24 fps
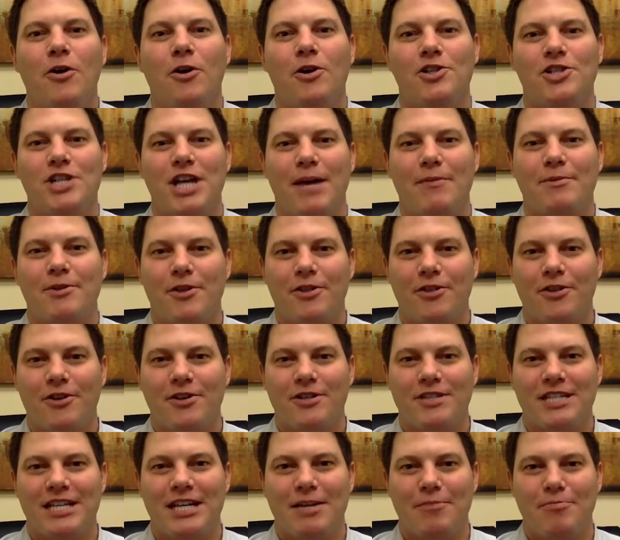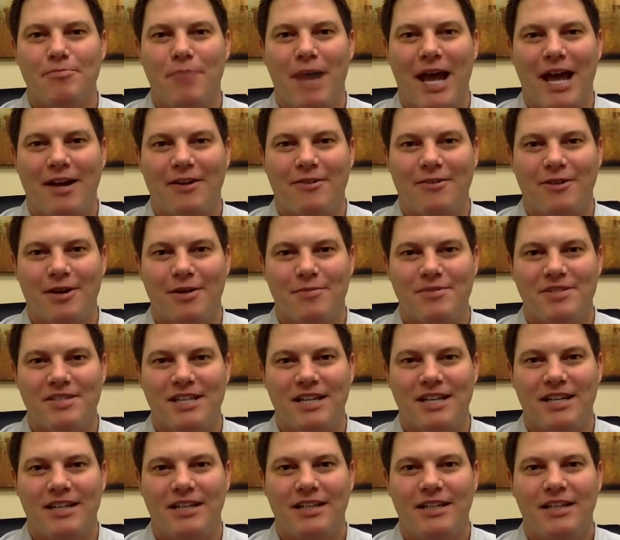or Chapter 13
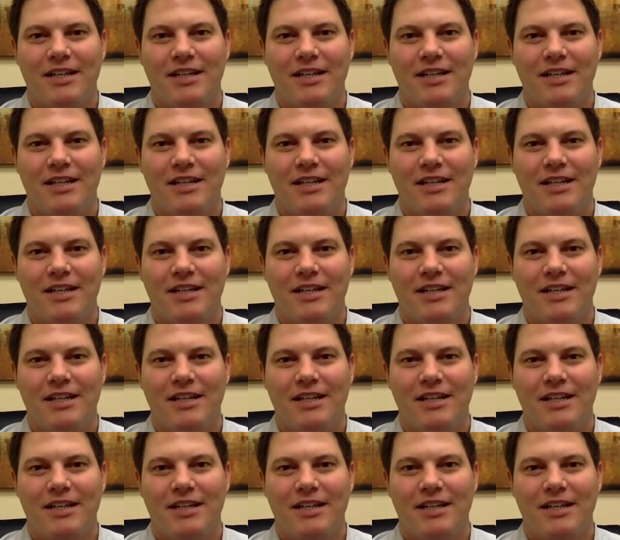bankruptcy.